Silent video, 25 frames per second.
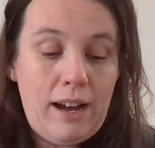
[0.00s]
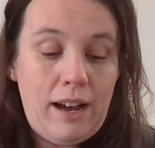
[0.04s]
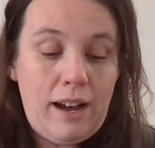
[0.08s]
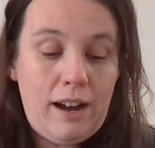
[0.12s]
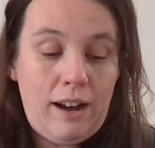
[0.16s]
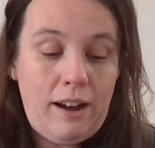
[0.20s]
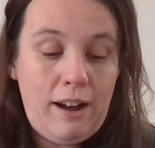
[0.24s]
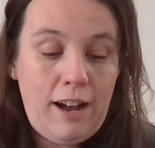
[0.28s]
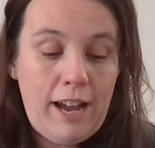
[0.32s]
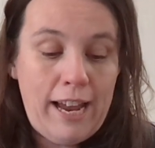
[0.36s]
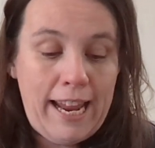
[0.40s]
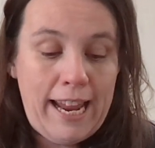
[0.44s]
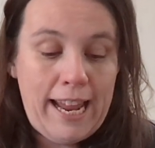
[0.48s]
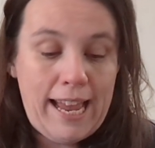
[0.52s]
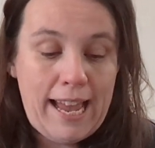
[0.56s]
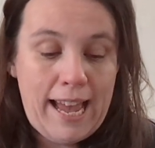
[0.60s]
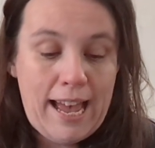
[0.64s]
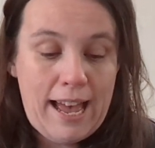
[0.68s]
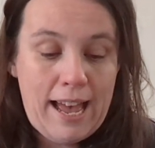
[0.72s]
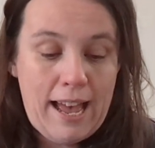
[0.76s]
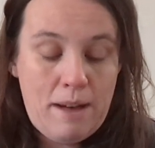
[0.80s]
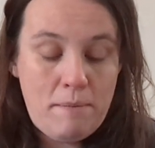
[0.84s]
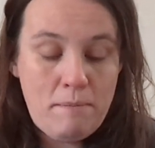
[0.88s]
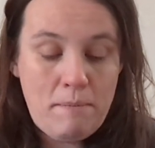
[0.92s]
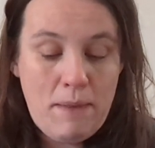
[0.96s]
I
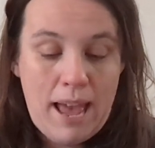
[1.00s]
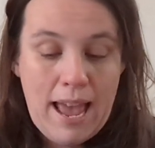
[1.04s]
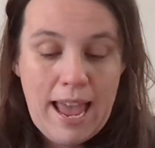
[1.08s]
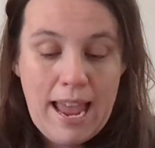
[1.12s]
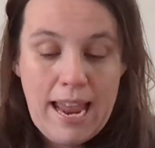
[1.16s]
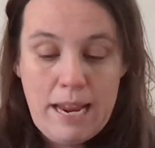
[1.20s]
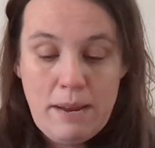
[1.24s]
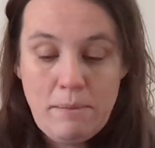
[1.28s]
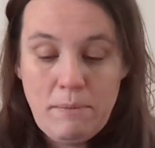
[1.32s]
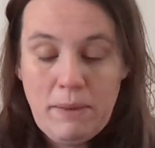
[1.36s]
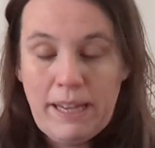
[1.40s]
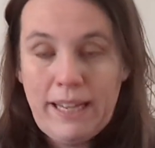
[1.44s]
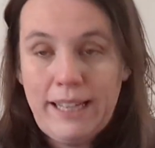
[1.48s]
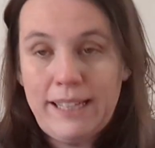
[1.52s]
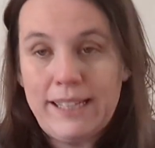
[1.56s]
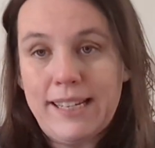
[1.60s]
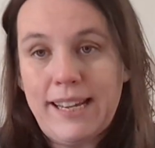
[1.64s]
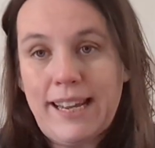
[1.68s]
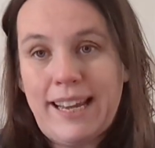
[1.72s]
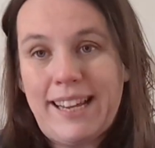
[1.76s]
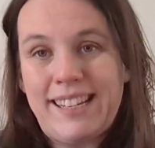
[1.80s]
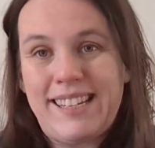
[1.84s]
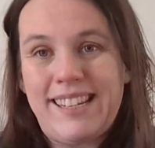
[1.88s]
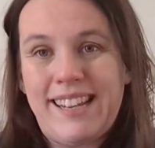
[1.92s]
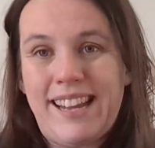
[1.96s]
am aiming
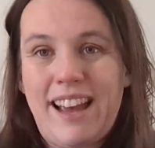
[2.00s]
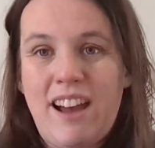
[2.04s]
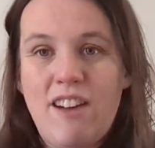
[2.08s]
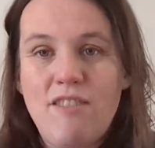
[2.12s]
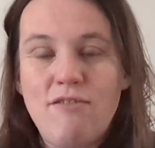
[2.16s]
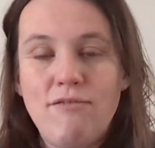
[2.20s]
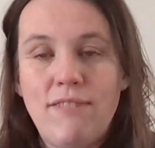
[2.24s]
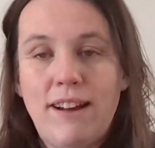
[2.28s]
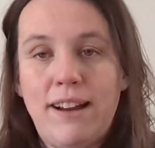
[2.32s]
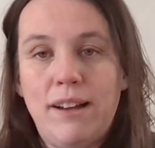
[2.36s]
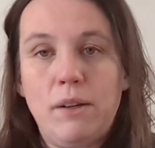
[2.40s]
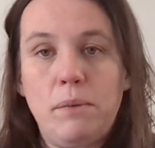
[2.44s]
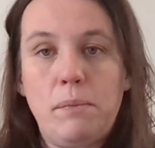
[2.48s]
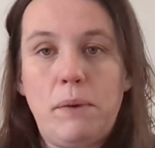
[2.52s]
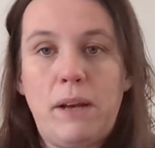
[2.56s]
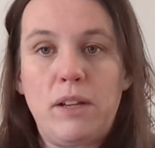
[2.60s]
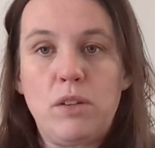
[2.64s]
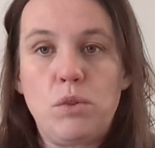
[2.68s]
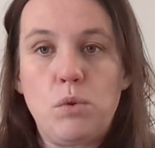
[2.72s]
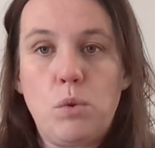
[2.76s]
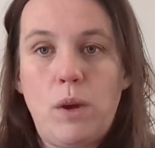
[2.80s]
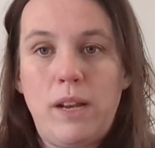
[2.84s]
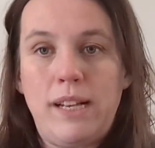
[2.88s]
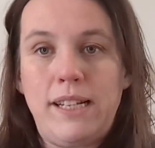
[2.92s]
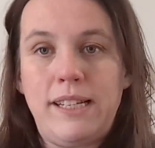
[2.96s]
to get it around
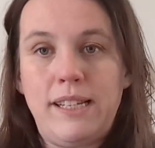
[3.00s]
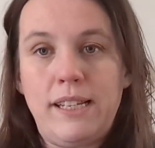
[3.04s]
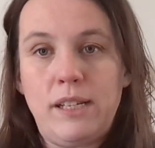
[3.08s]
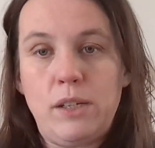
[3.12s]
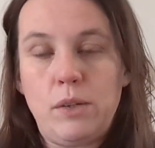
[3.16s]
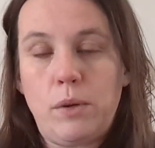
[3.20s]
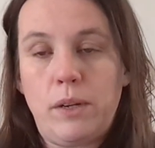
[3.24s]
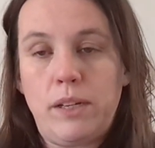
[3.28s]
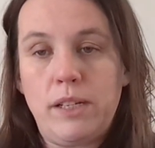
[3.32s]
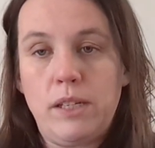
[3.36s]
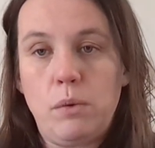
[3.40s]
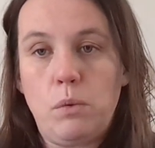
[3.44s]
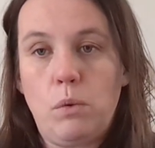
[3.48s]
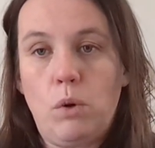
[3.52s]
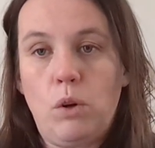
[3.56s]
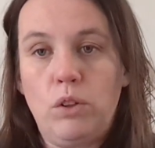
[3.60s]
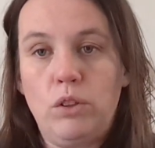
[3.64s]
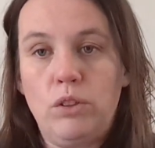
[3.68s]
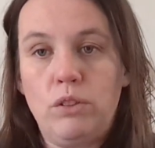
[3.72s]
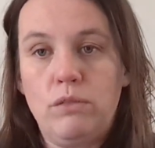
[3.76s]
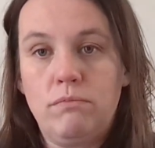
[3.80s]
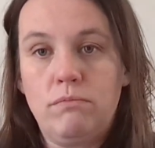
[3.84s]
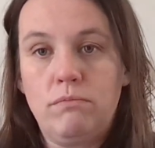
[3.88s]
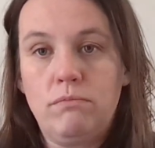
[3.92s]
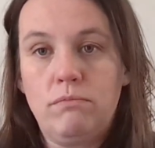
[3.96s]
about
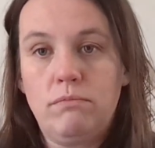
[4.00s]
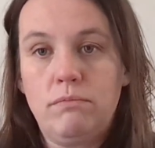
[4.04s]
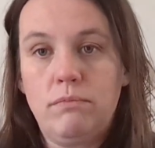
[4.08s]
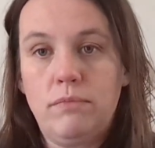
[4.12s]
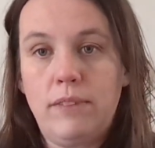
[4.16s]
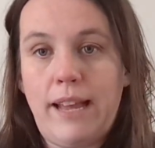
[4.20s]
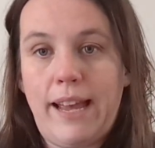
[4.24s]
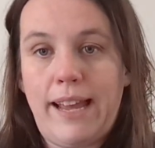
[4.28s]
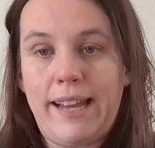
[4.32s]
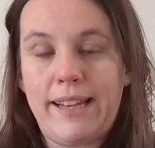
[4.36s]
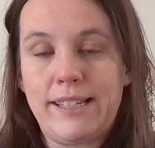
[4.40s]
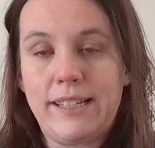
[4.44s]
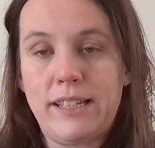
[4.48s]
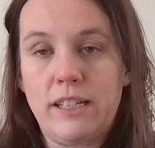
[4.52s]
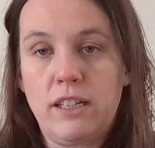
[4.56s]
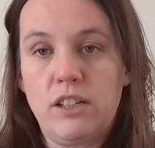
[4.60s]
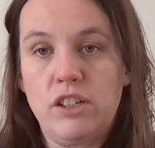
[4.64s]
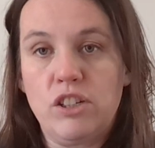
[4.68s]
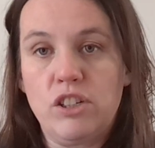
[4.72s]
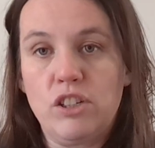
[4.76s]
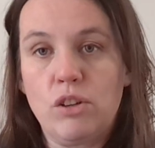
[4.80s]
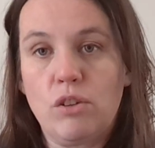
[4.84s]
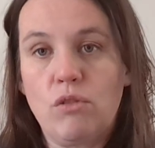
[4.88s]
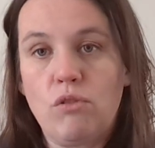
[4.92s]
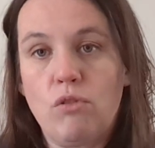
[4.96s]
21
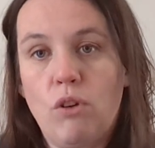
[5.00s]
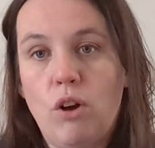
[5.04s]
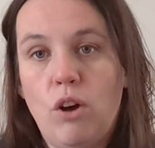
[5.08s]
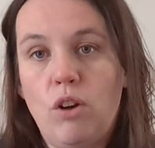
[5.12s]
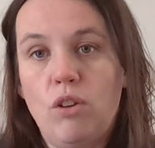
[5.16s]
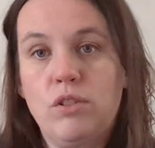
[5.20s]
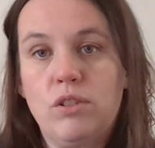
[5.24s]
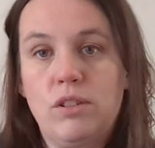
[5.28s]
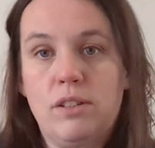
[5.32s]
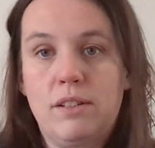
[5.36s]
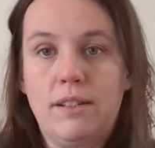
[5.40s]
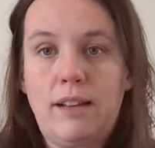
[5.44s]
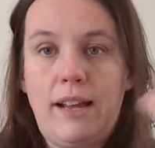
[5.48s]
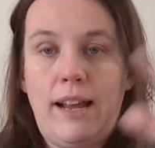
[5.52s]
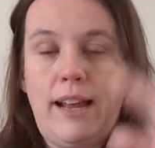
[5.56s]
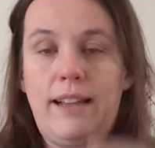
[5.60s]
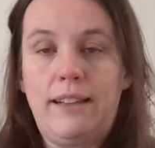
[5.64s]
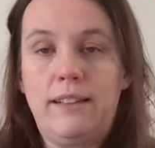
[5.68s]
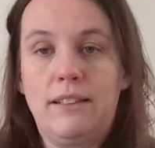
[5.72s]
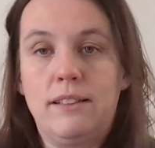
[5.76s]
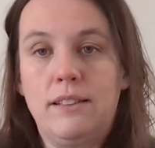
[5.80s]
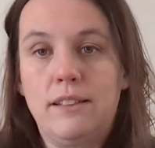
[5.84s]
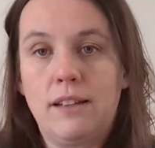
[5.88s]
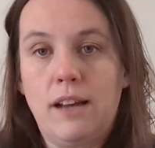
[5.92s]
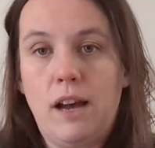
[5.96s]
hexagons across
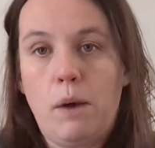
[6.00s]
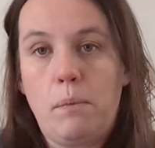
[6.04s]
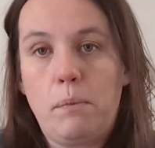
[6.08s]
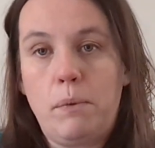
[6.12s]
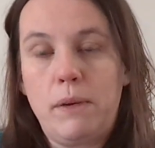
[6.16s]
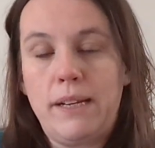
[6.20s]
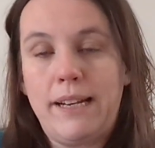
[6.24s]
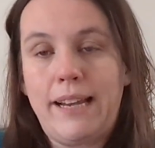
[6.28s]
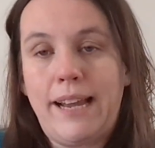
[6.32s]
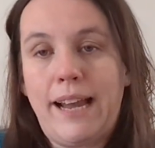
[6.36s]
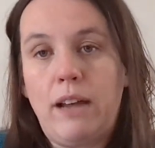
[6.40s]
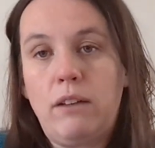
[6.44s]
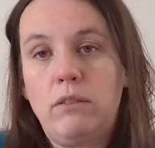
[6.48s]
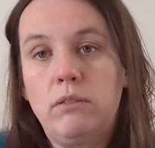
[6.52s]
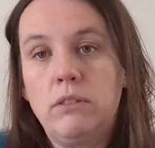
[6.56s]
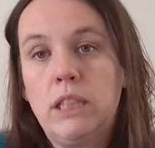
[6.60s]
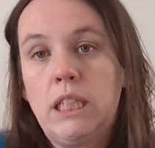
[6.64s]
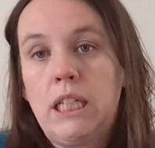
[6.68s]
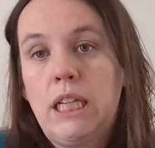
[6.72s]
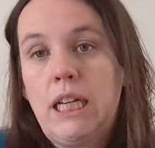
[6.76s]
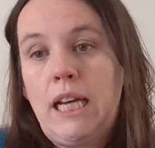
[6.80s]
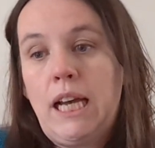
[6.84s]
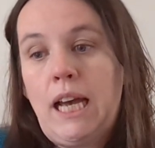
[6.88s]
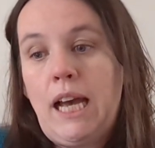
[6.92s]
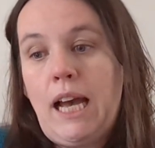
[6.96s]
and up and down
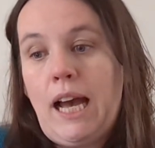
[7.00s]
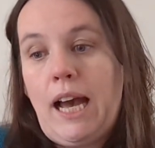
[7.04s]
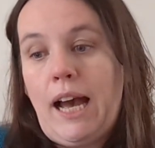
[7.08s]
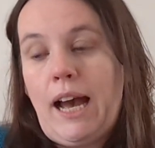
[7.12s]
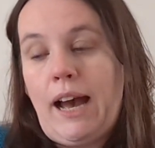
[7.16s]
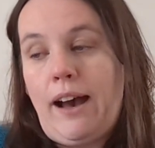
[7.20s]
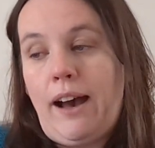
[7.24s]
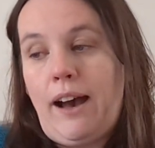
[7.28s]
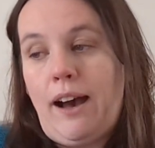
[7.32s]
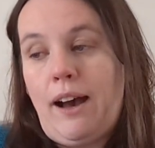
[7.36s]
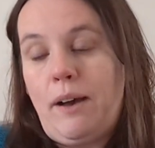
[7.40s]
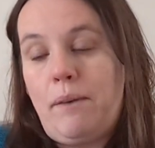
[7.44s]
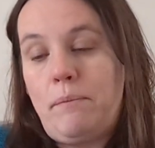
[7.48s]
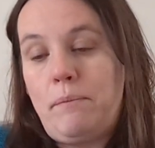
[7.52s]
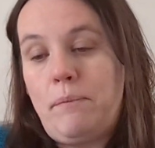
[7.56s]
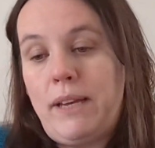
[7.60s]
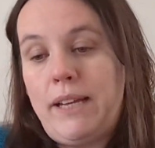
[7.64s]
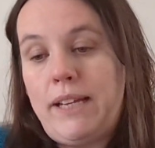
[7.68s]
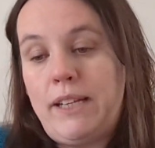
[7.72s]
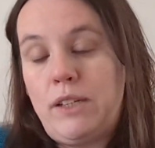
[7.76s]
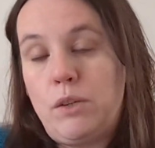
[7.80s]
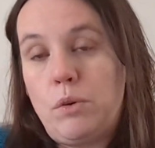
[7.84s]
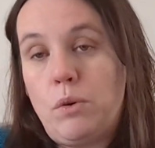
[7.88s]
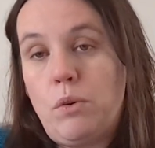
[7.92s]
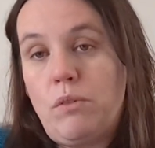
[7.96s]

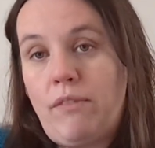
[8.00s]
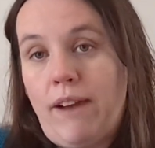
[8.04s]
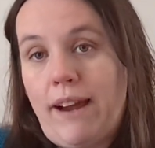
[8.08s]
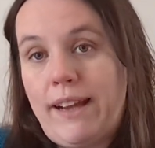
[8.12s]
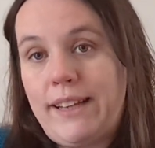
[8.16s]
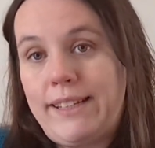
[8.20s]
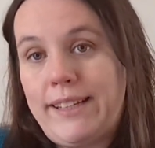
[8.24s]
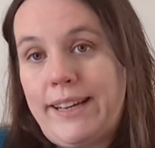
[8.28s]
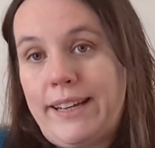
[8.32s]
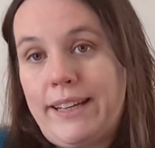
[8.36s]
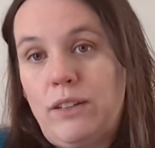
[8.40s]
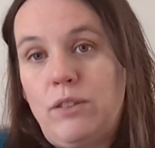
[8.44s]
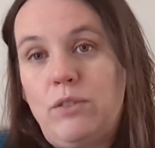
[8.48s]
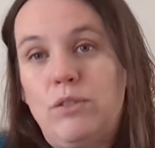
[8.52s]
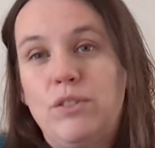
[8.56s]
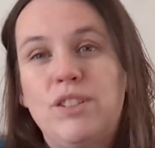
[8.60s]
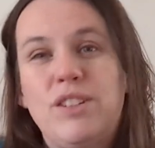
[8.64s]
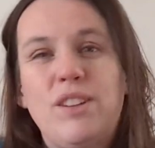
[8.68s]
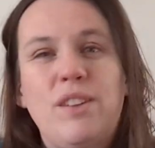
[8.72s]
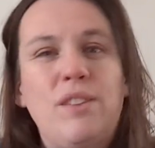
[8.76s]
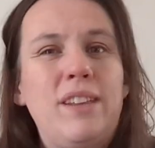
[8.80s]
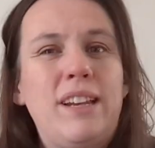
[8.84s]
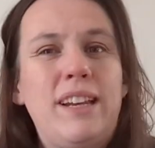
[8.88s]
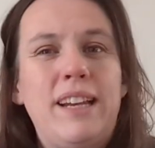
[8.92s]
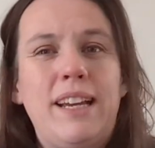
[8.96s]
into a rectangle
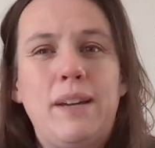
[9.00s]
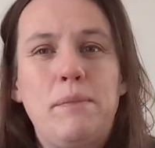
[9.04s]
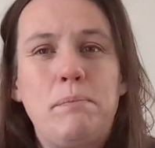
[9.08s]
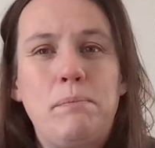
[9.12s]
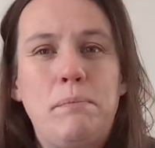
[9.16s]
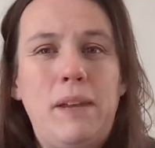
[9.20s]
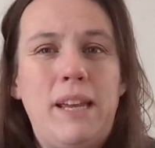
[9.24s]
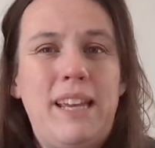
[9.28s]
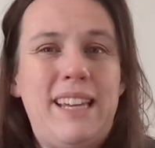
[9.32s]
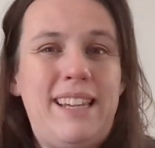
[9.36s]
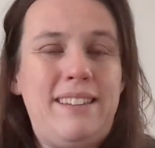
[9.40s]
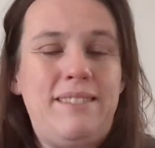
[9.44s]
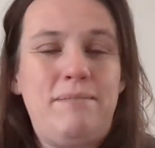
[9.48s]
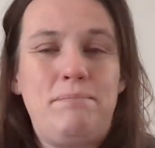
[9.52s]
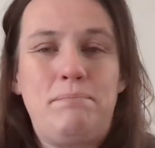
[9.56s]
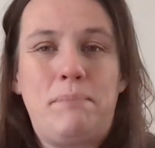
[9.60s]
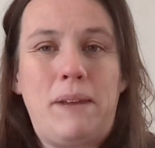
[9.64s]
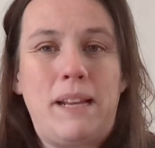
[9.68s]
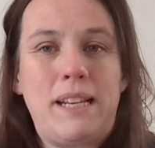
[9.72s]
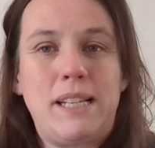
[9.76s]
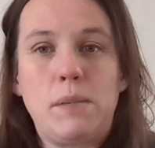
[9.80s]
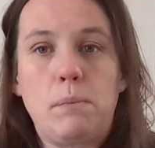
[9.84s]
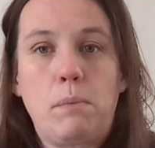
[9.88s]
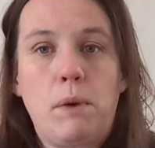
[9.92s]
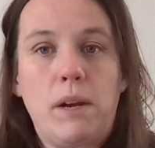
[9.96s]
so that it can be
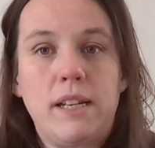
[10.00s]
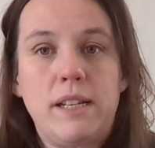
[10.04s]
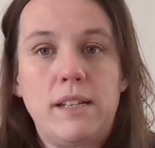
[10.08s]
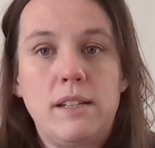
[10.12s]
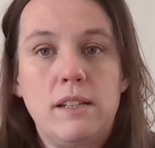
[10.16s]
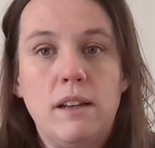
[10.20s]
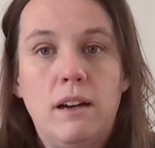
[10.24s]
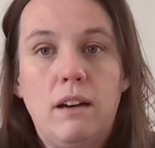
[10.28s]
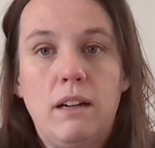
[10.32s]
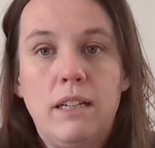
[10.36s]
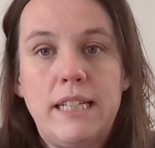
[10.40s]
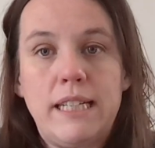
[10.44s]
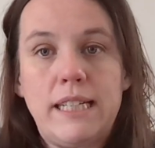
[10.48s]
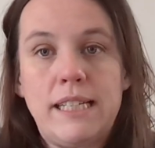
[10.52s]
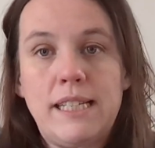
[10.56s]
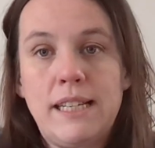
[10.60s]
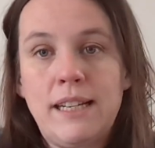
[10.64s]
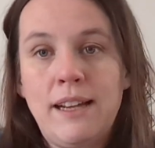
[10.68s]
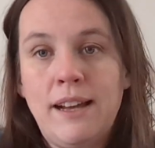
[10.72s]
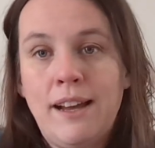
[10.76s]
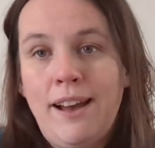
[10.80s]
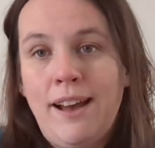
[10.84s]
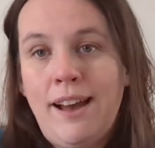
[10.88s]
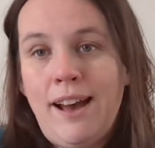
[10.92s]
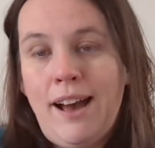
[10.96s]
bedspread
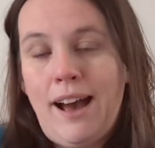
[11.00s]
sized.